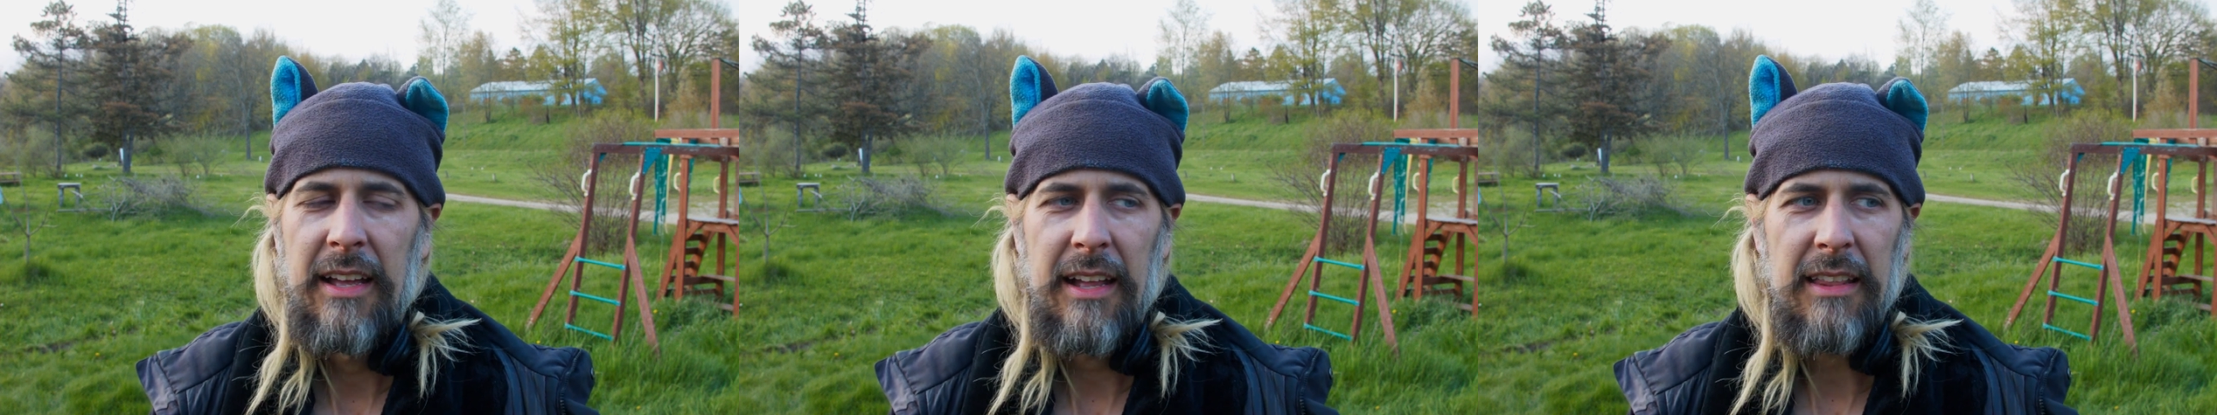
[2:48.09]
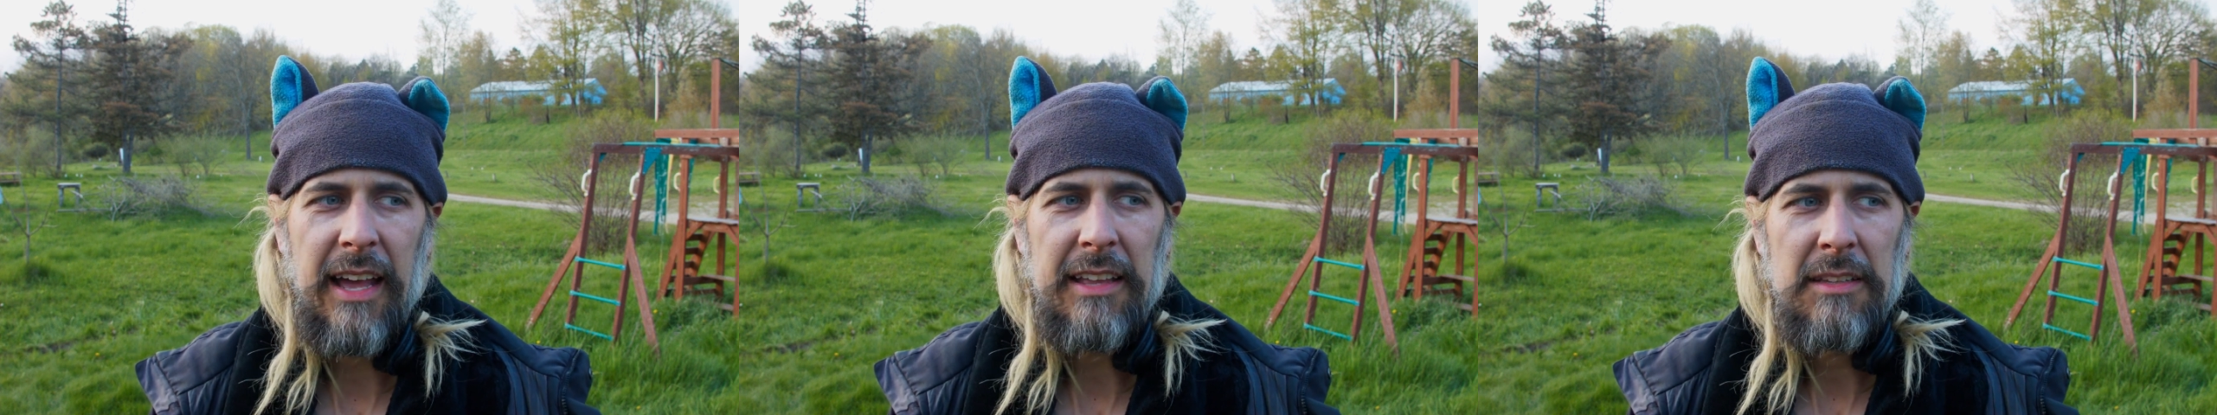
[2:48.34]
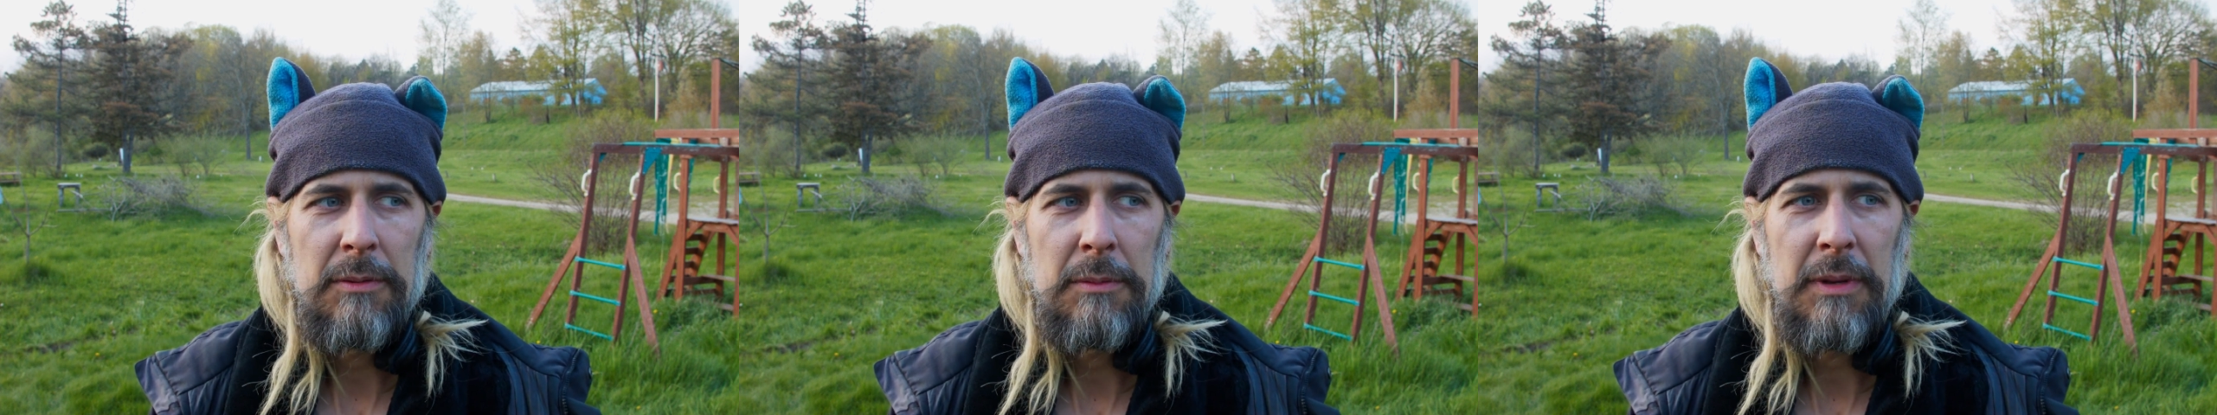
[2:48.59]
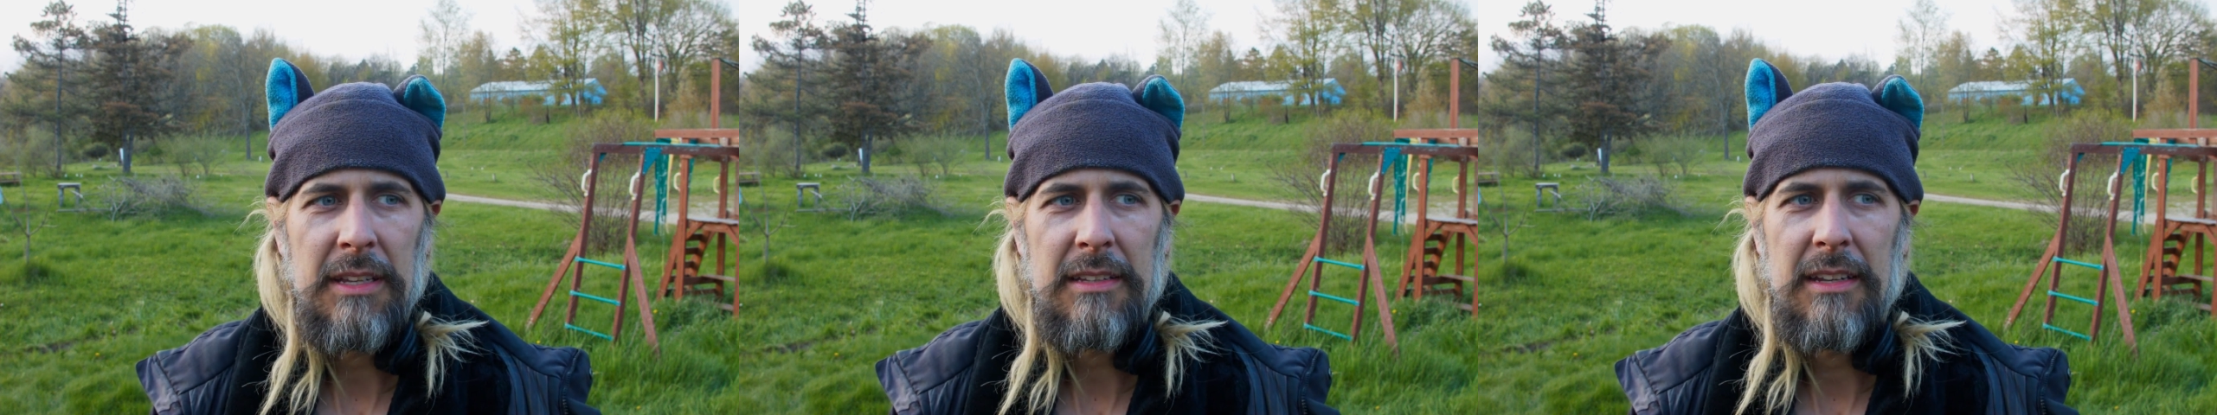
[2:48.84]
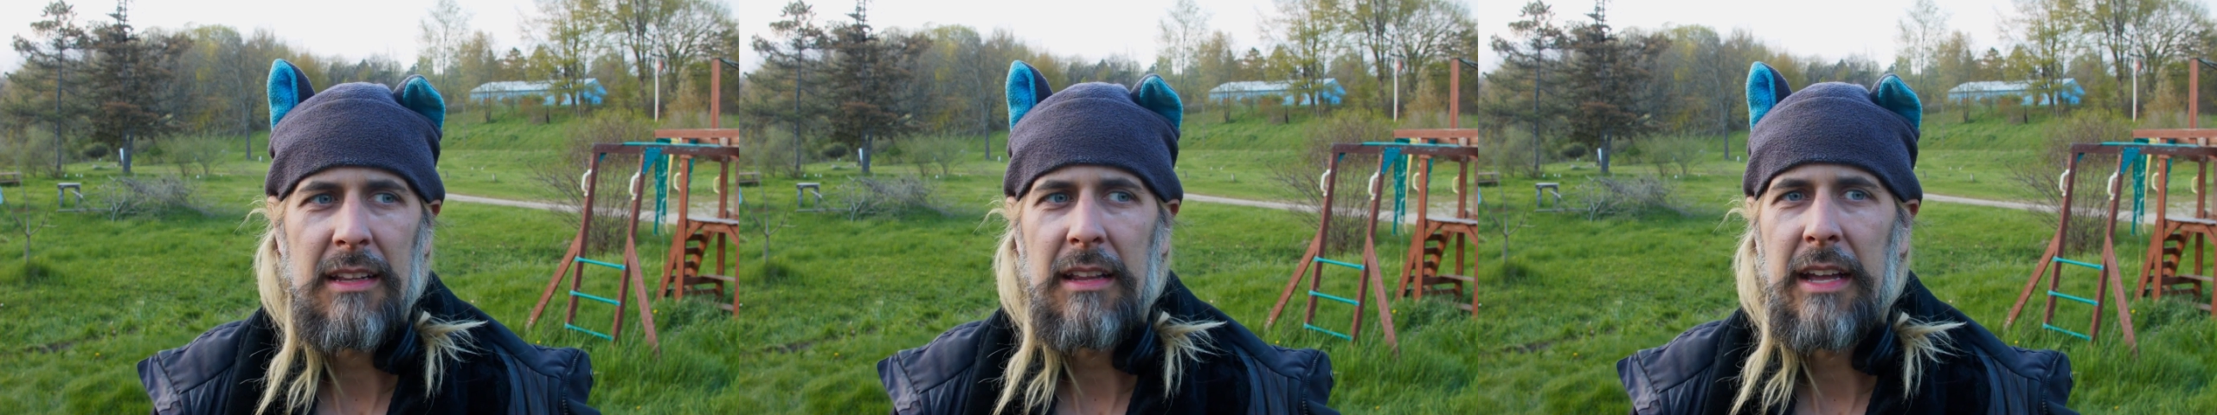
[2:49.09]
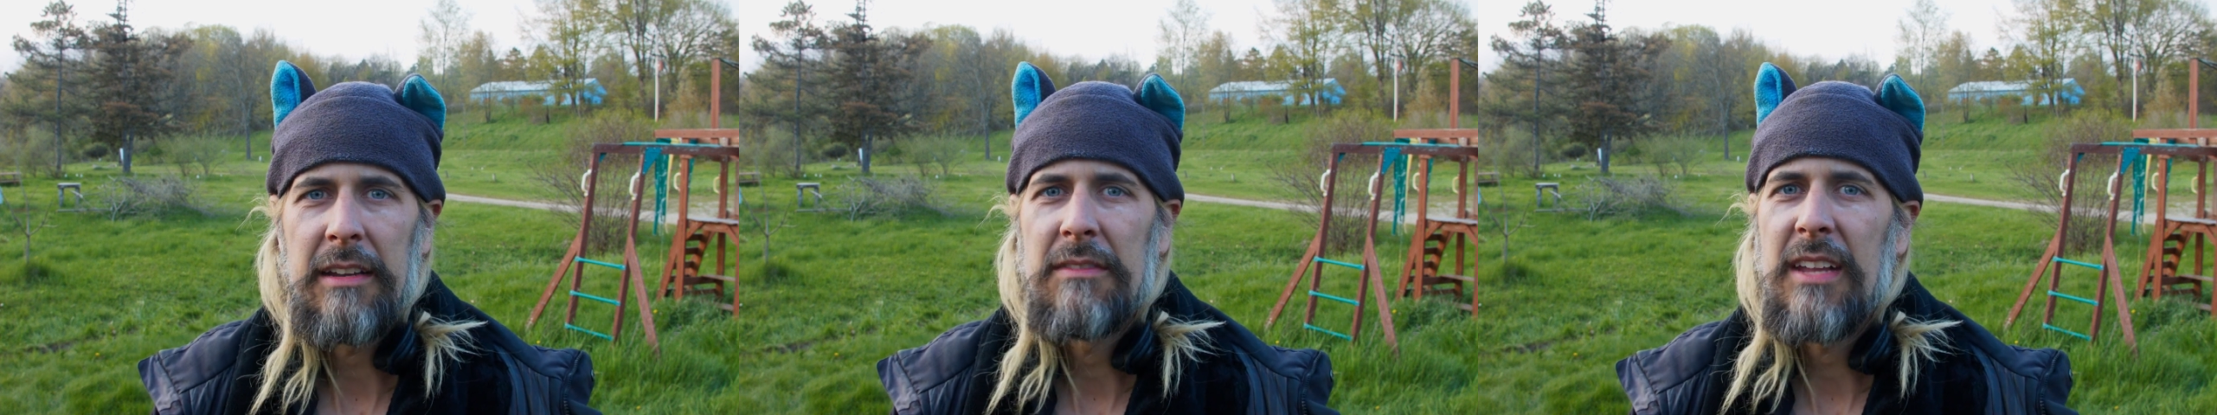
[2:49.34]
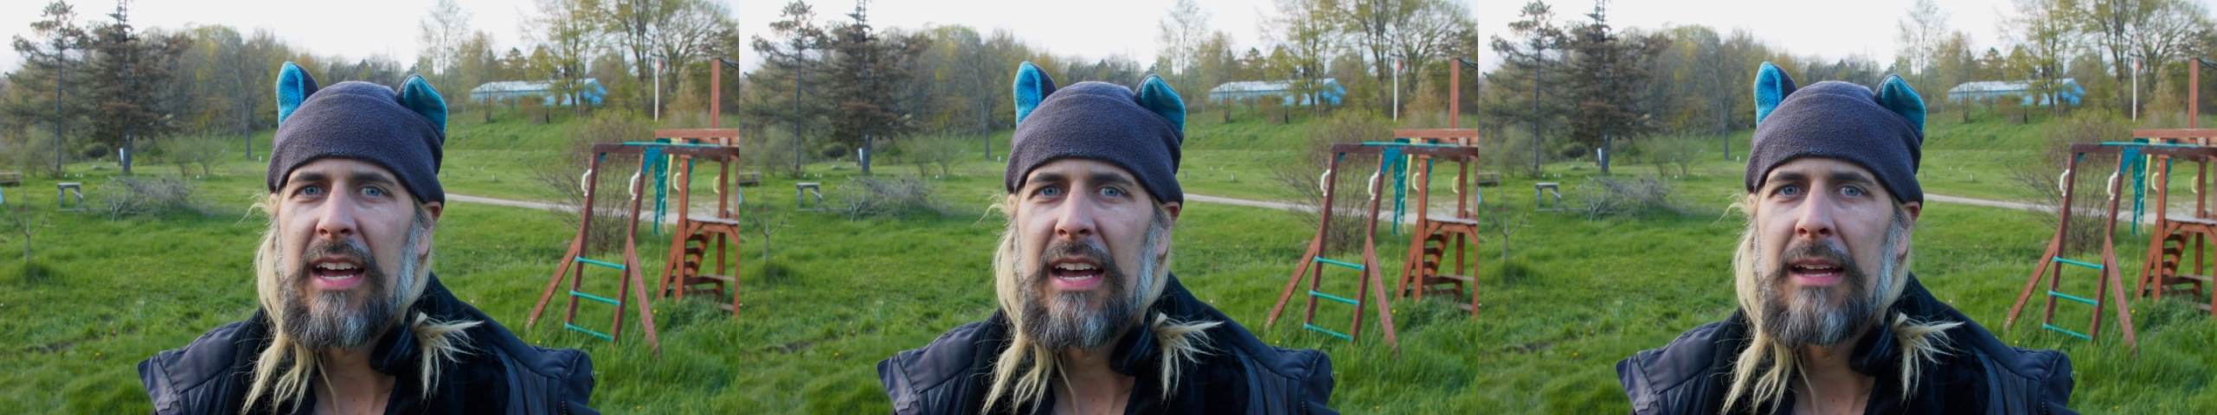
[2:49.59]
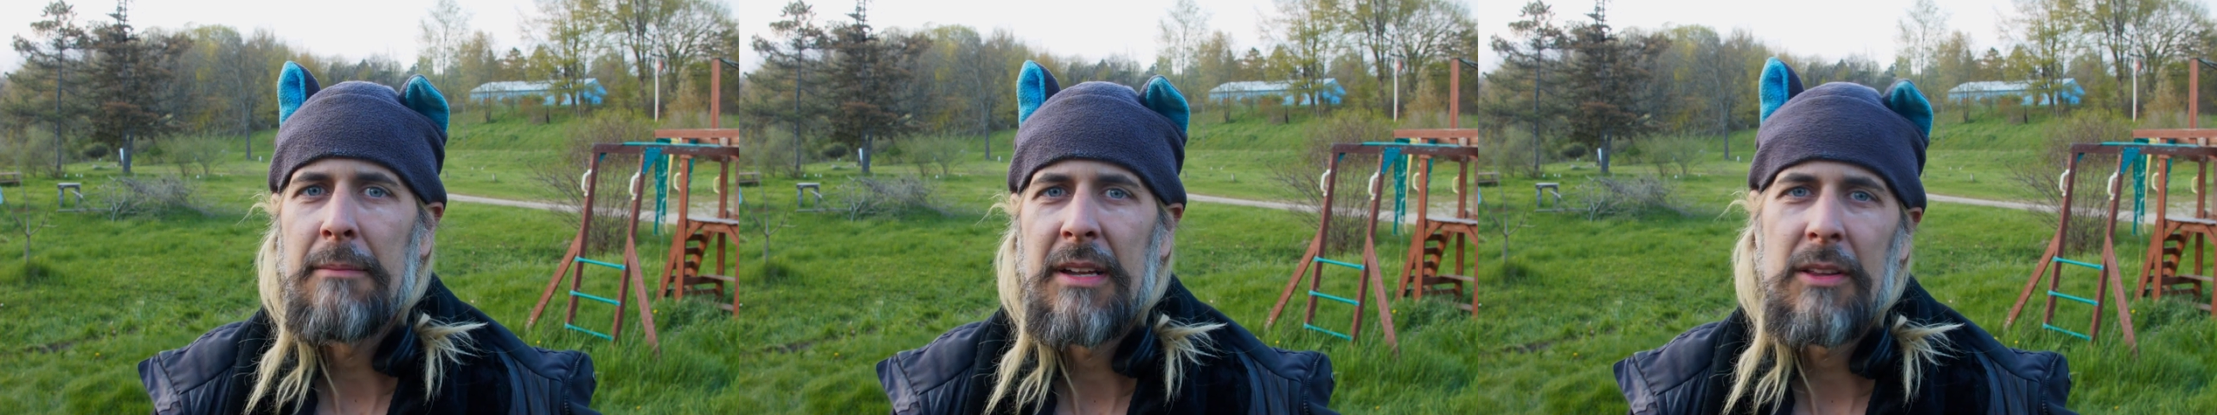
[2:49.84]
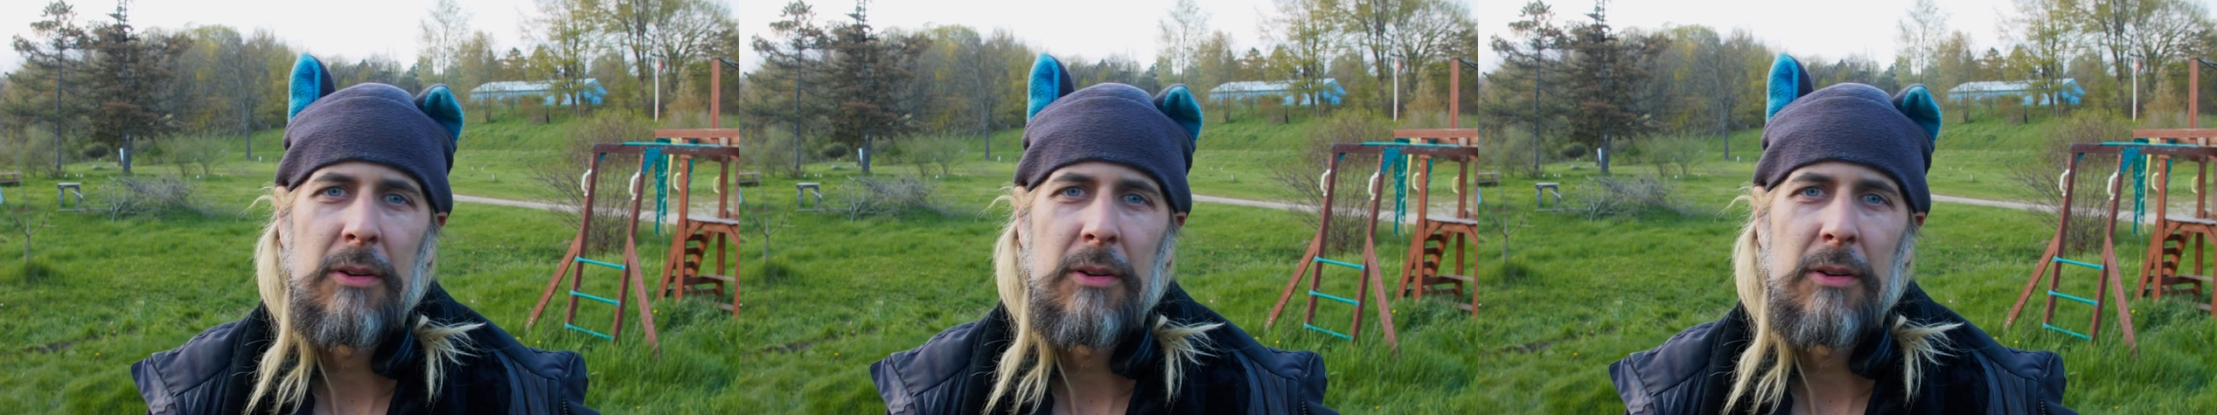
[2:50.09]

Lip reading: Alas, we wasted a lot of time.